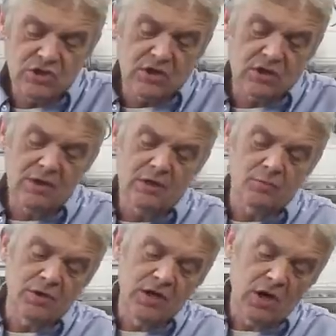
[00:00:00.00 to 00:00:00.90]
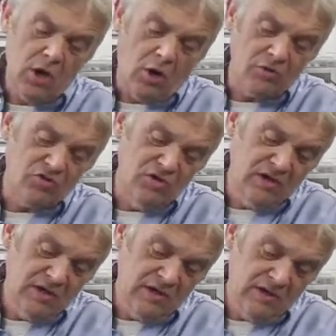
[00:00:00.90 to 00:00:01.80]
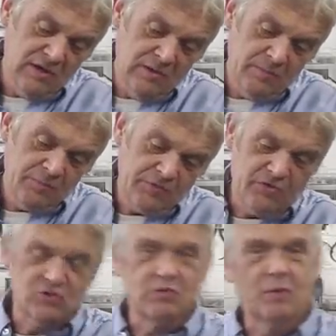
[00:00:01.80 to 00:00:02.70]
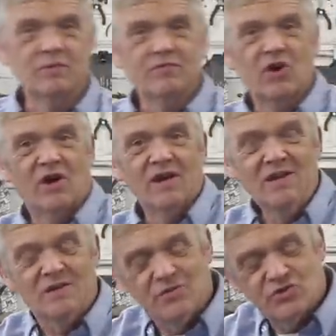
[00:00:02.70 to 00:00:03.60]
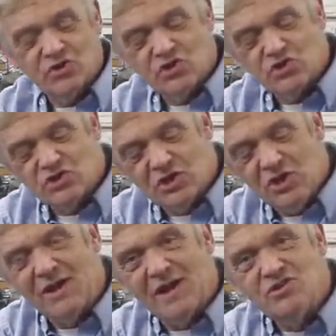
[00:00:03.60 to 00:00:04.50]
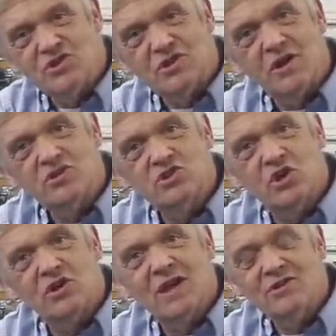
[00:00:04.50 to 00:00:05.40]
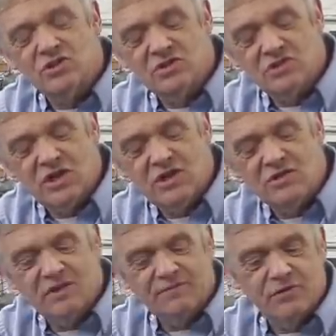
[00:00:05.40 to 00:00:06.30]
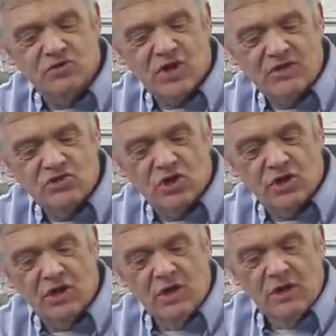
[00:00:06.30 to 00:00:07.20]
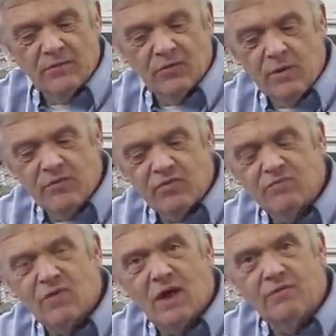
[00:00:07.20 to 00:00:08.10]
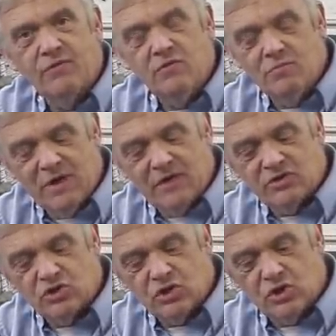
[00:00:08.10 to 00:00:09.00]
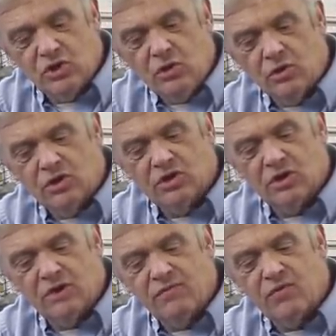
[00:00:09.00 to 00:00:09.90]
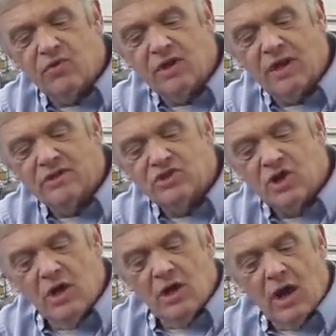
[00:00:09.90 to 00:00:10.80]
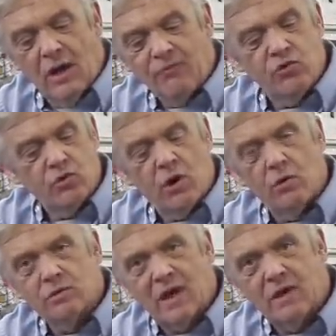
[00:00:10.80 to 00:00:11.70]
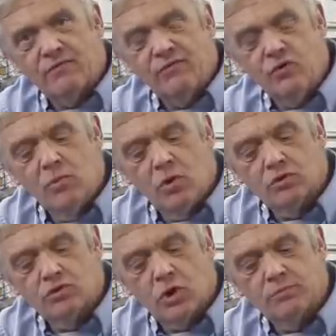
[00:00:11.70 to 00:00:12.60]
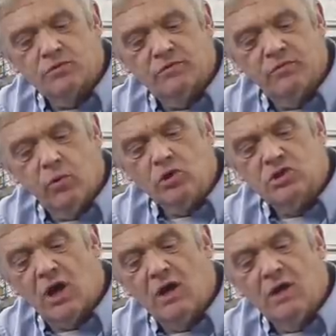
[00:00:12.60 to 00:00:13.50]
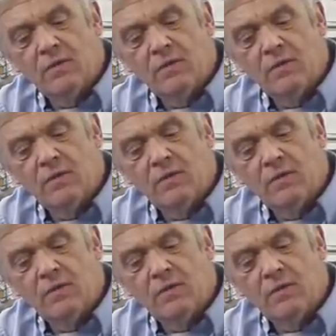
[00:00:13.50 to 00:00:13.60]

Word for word: incredibly hot. Because what we've got here is a Stirling engine, and a Stirling engine is a heat difference engine. So we give that a few minutes to cook, and if the thing gets uh, too cold, add a few more drops of water,